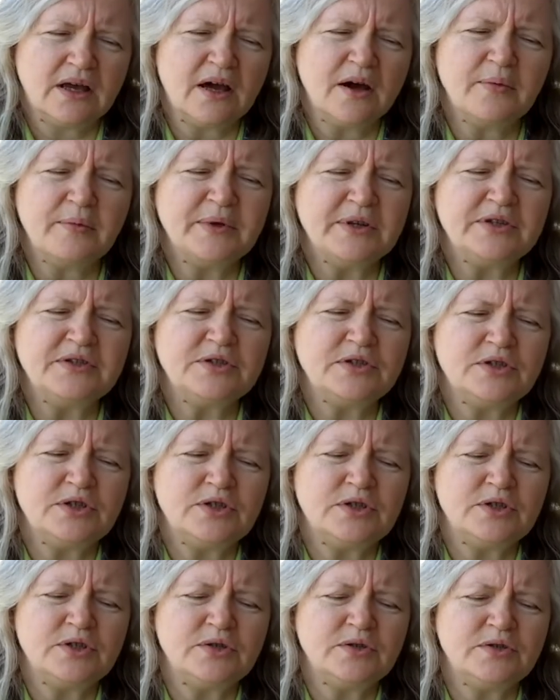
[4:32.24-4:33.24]
coming
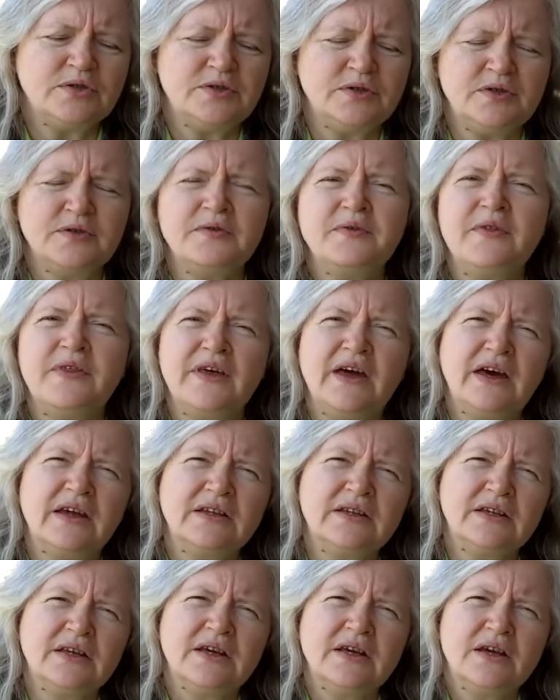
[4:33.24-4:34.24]
to do
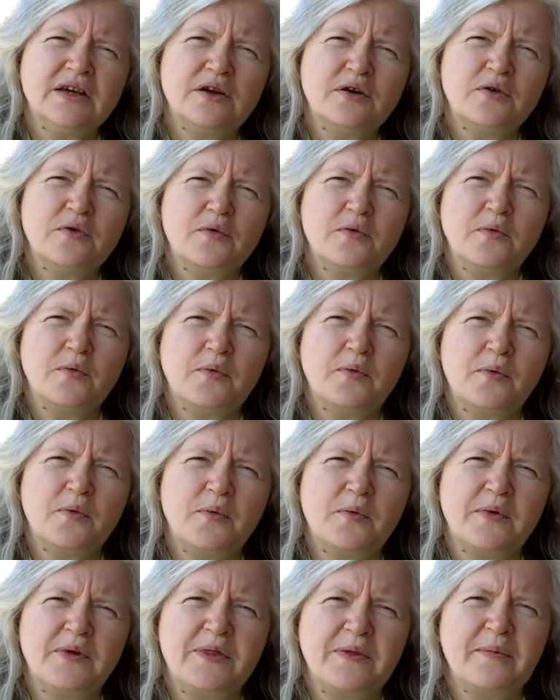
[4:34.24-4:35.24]
that
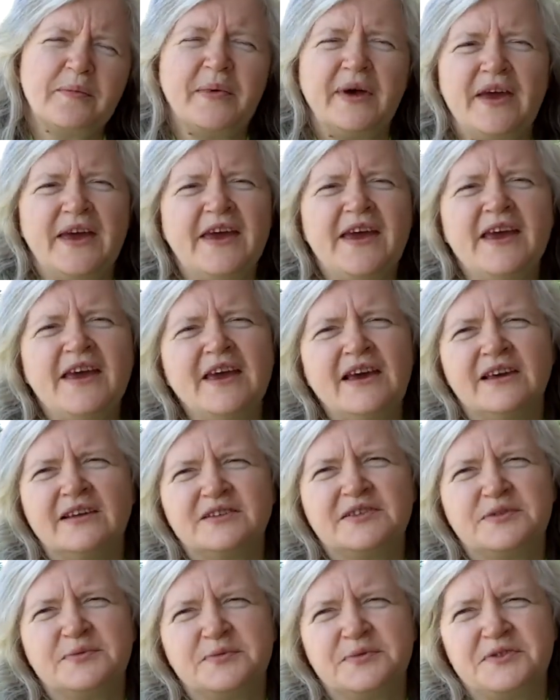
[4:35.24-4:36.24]
with my
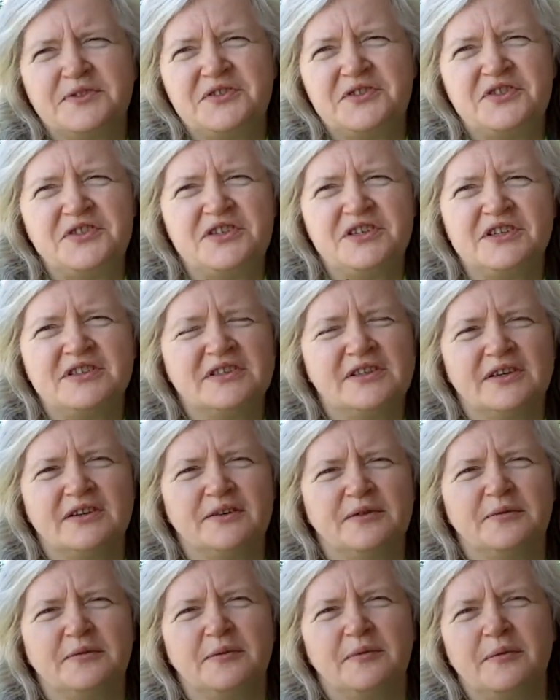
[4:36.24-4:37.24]
hands was just
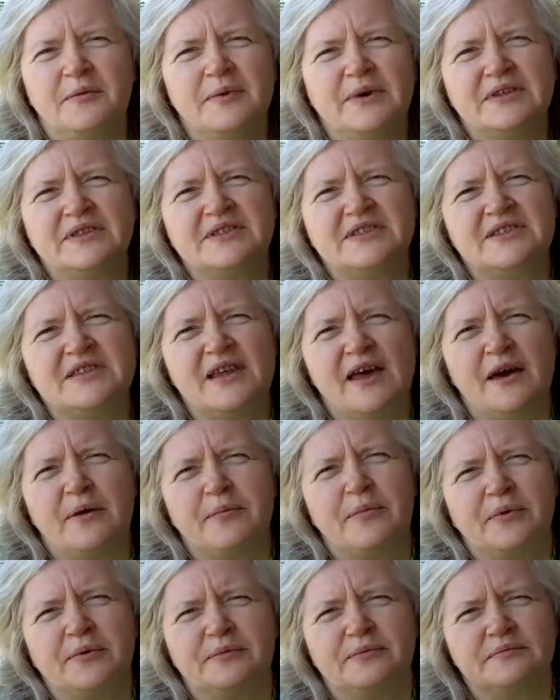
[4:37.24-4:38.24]
a one
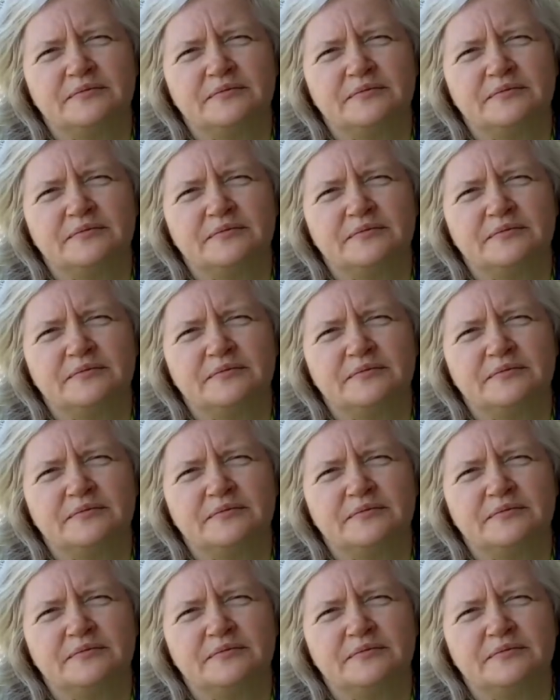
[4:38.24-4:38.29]
step.